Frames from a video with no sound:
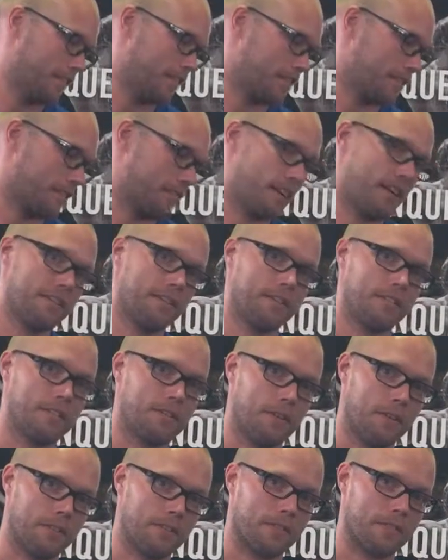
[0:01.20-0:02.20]
exercise is
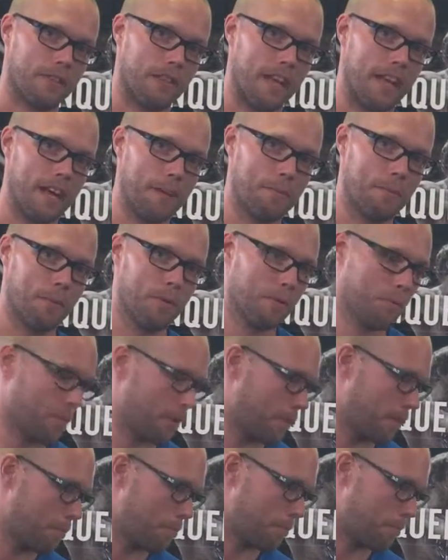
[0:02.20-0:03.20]
called clam
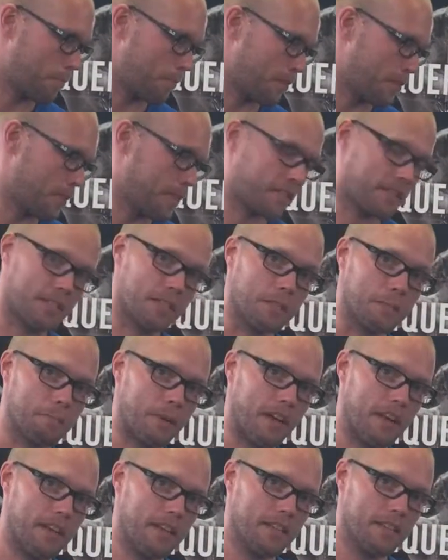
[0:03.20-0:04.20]
with the resistance
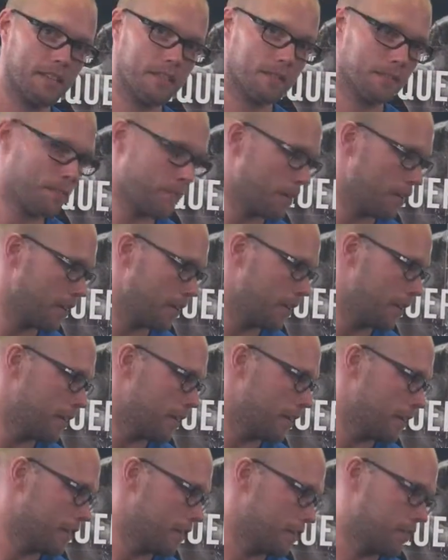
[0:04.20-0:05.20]
band.
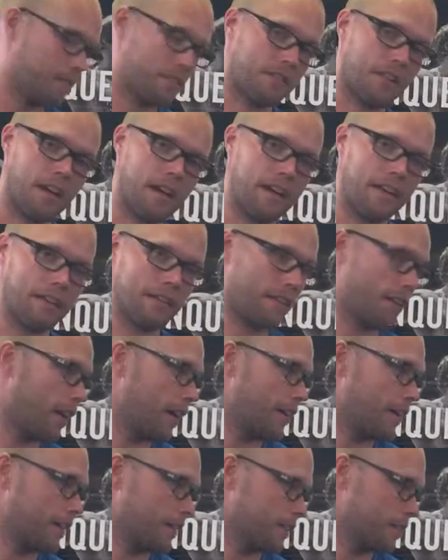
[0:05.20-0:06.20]
You start in
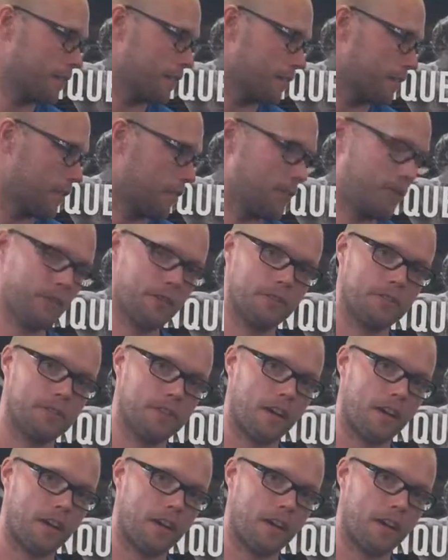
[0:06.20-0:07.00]
lying on your